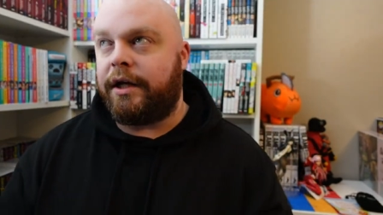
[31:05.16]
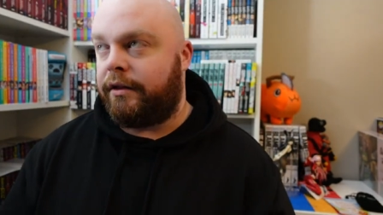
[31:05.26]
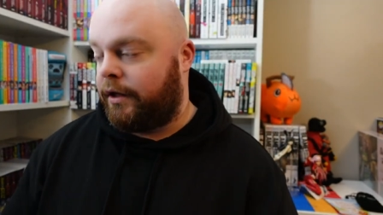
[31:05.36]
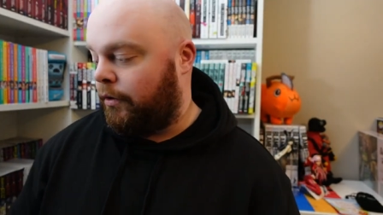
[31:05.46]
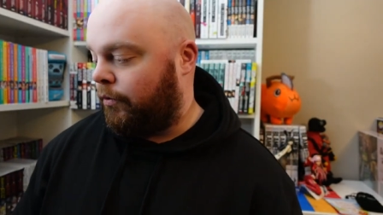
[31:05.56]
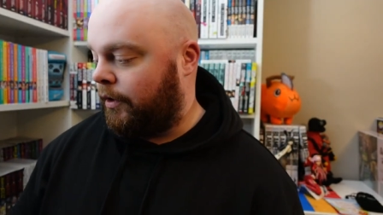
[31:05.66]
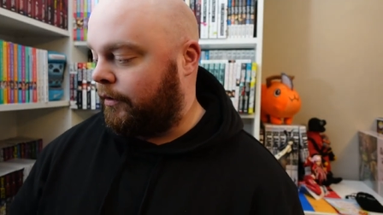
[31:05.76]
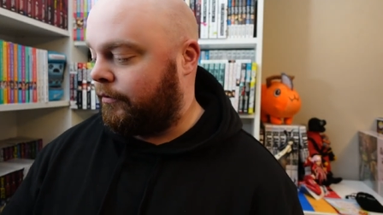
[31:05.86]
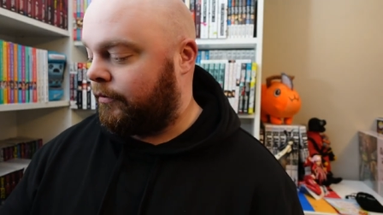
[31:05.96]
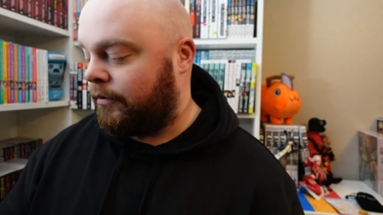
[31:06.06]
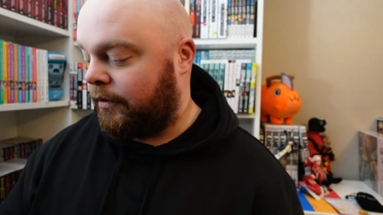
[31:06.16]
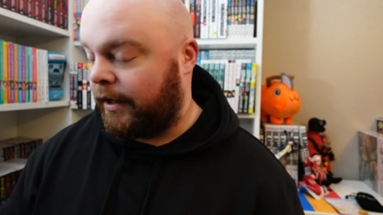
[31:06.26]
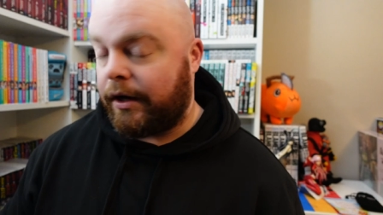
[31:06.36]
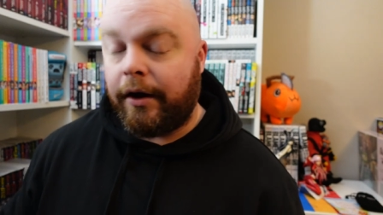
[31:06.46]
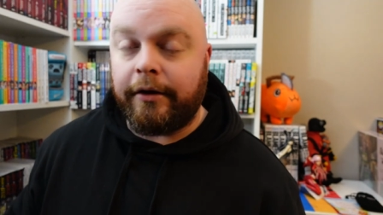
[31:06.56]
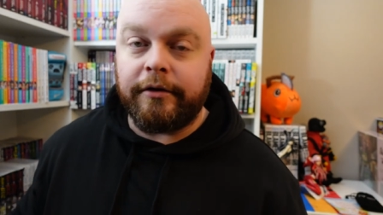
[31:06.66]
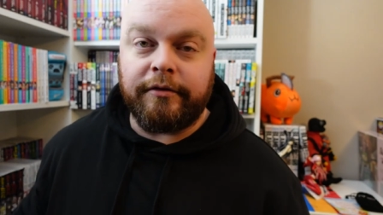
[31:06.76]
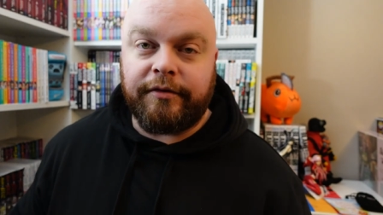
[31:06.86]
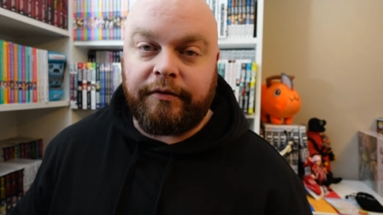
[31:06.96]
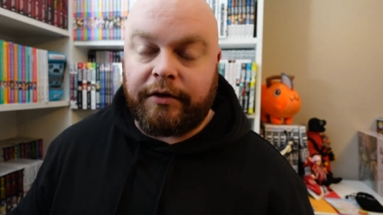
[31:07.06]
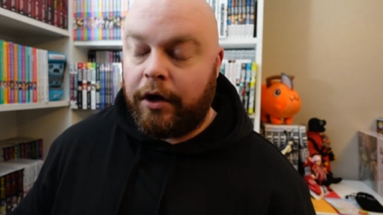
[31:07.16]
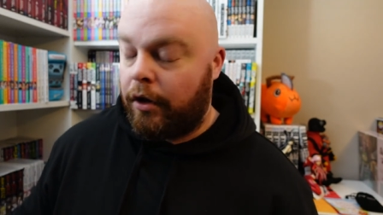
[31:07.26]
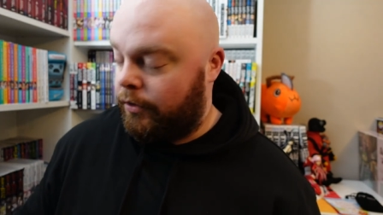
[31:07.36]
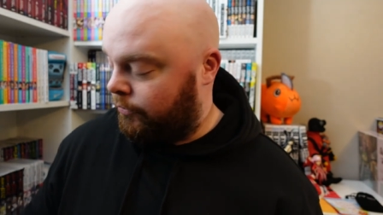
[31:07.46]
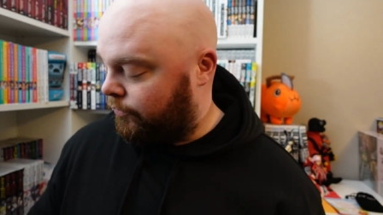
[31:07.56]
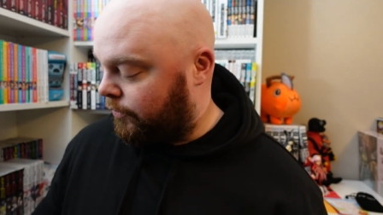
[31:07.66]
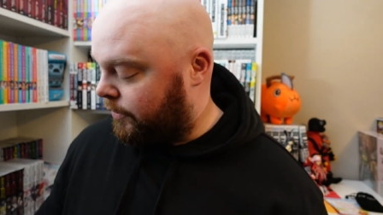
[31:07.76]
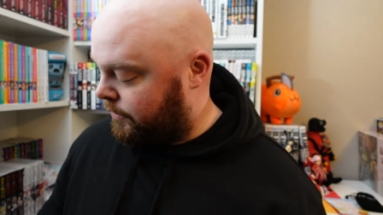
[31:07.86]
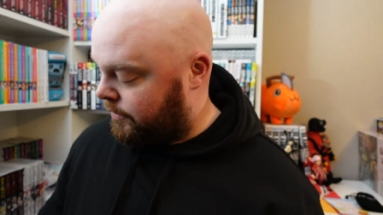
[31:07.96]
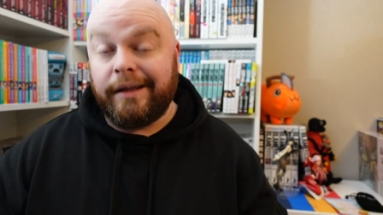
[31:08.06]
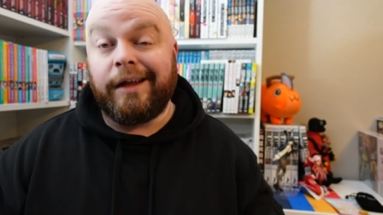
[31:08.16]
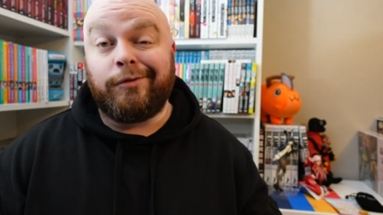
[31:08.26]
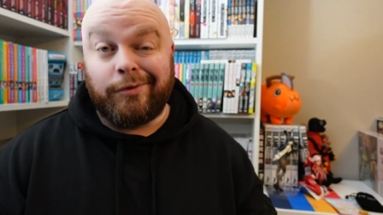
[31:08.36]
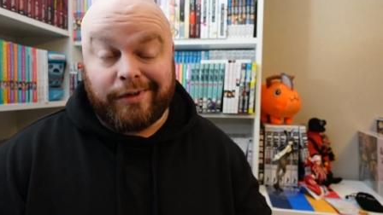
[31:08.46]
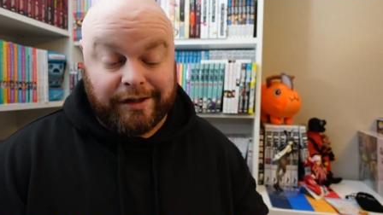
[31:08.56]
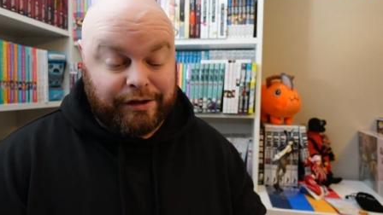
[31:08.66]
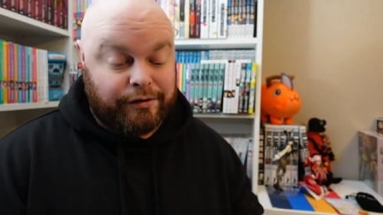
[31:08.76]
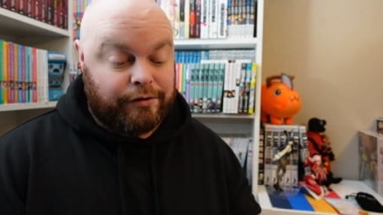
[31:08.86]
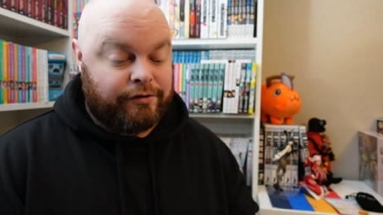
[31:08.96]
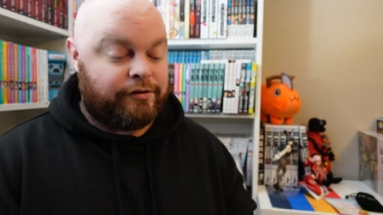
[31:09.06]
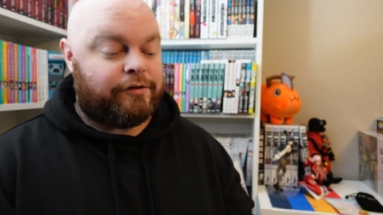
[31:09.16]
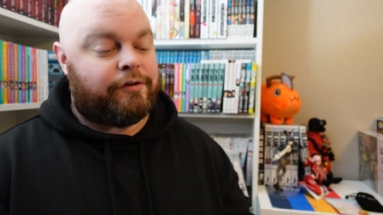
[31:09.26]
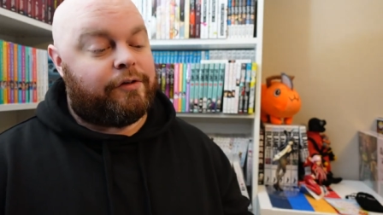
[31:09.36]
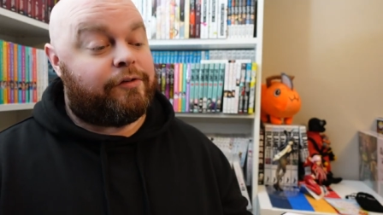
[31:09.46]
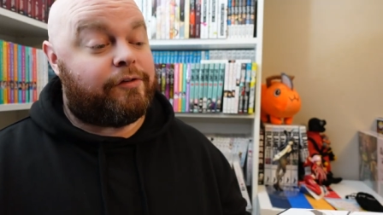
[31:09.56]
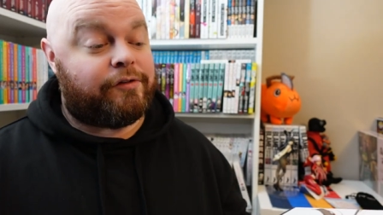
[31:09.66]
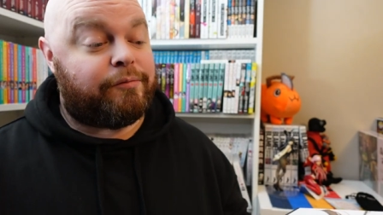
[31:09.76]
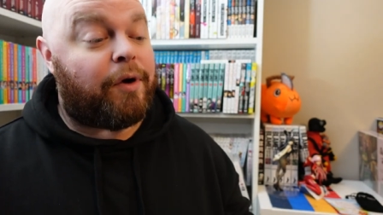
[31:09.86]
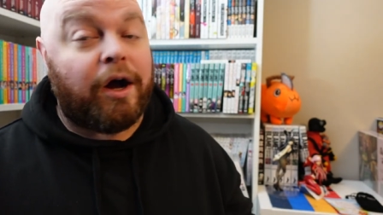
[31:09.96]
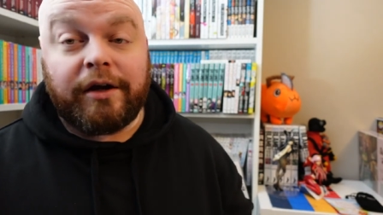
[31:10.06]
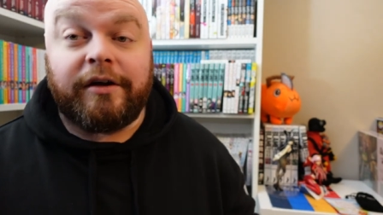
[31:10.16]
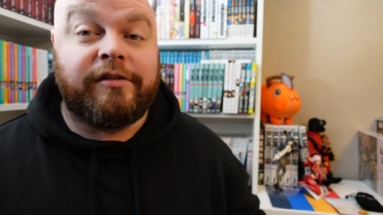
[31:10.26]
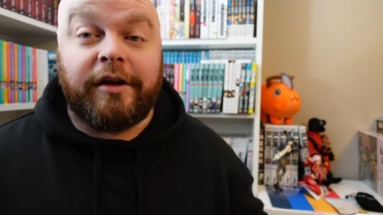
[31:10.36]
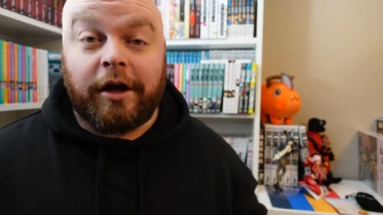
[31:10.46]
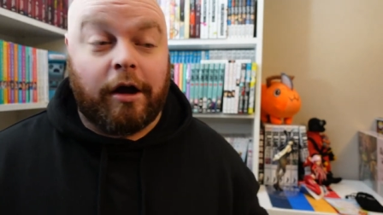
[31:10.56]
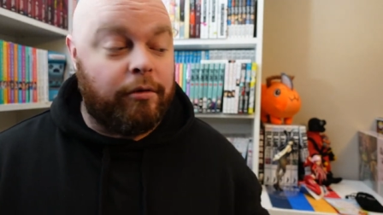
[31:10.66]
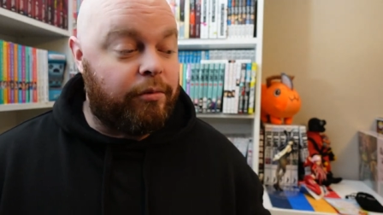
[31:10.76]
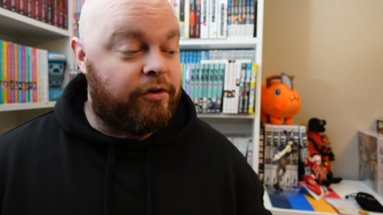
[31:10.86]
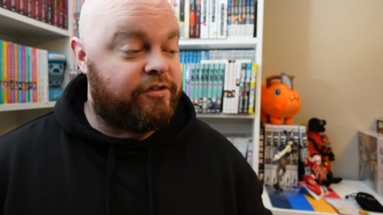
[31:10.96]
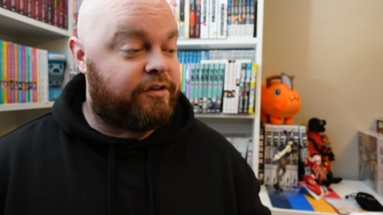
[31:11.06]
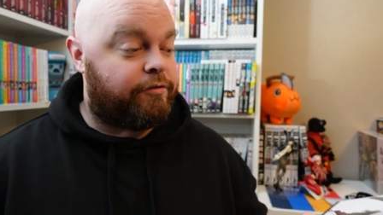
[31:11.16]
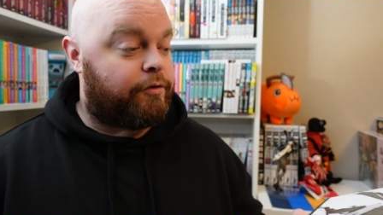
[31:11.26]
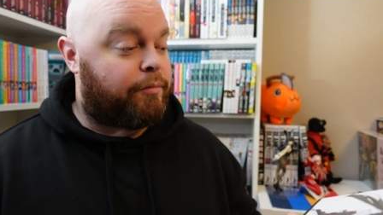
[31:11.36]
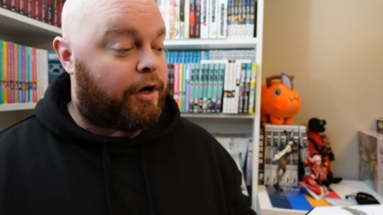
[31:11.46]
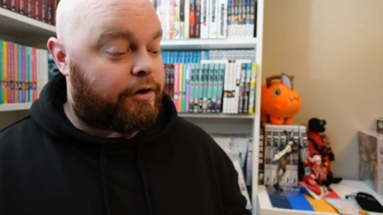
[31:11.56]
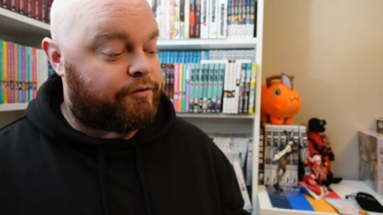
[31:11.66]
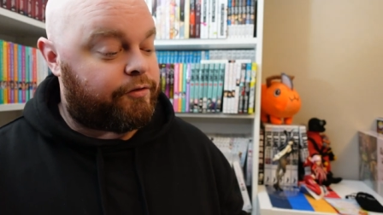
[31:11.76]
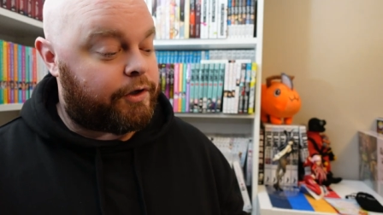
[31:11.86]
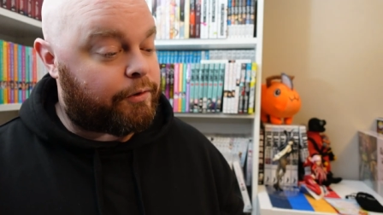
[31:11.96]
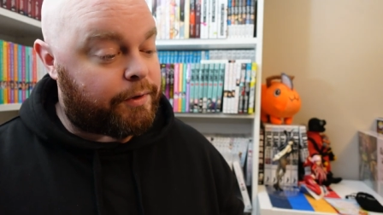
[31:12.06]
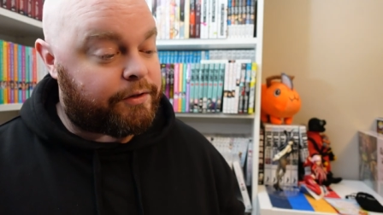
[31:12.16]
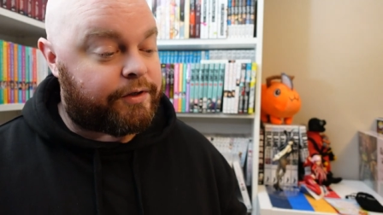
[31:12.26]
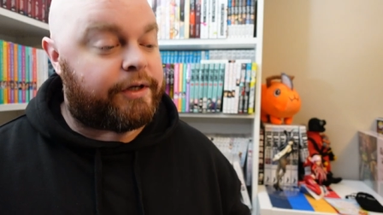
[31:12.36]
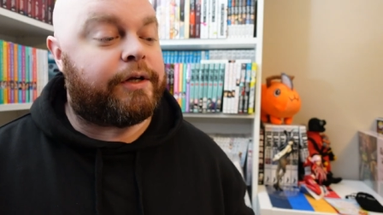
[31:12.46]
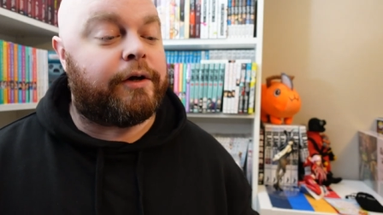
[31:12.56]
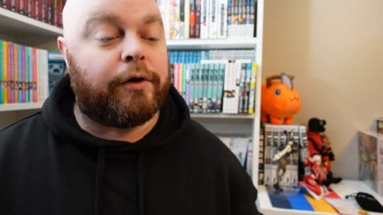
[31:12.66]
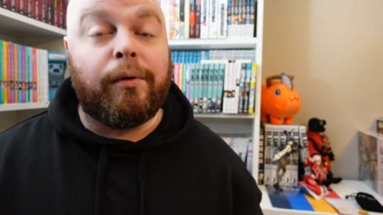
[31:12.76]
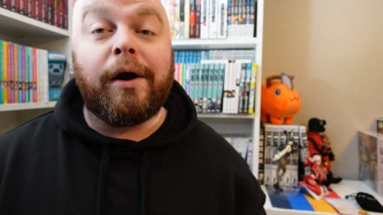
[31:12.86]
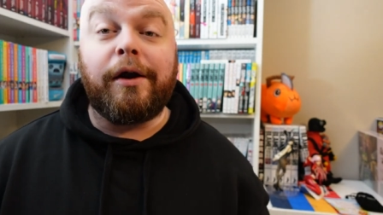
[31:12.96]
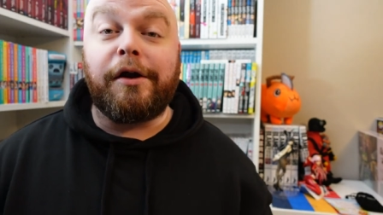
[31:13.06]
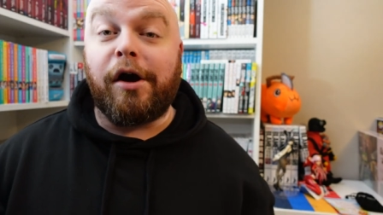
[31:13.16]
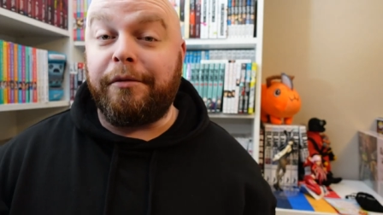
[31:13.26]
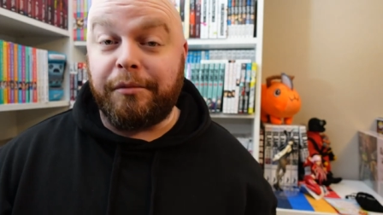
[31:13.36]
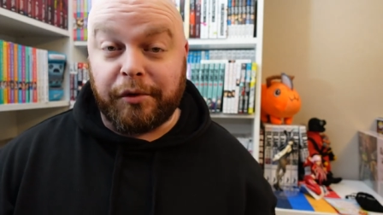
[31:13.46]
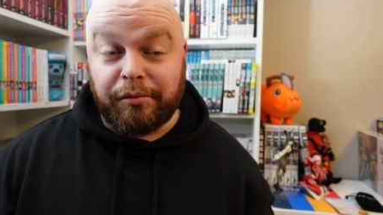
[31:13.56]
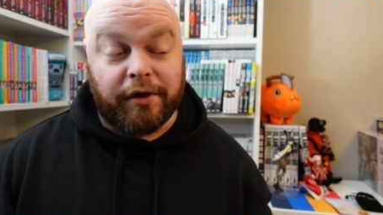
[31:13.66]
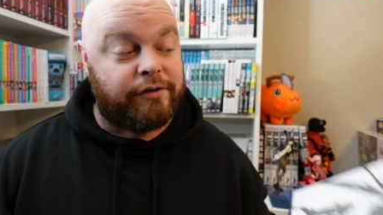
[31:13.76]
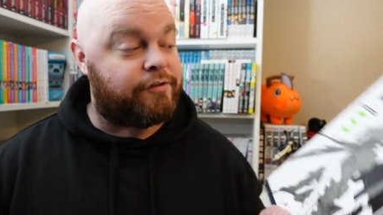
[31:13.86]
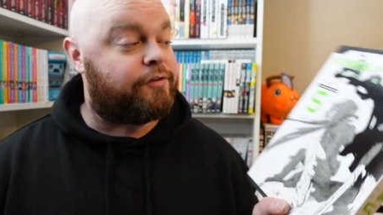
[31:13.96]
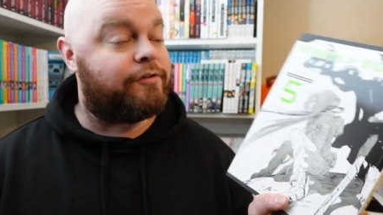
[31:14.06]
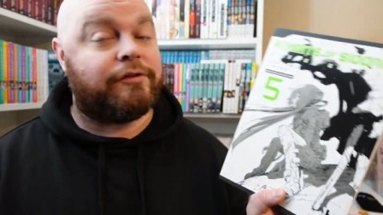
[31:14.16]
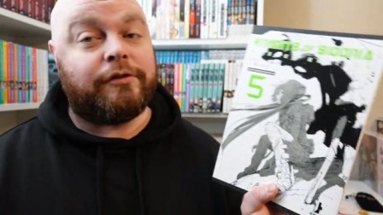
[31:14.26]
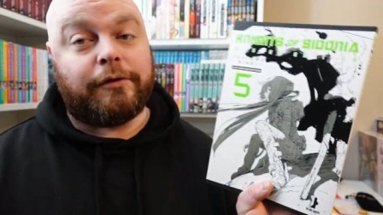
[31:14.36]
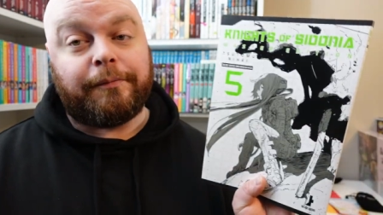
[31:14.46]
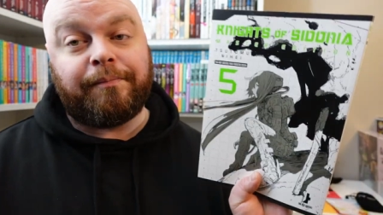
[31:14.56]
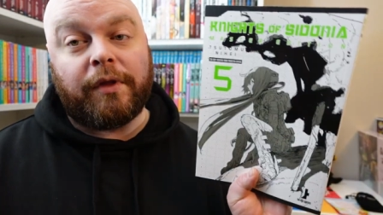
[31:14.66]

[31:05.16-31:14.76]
and they want like $150 for it, that's ridiculous. This is manga, it's not comic books, even though manga is very quickly acquiring comic book prices. So,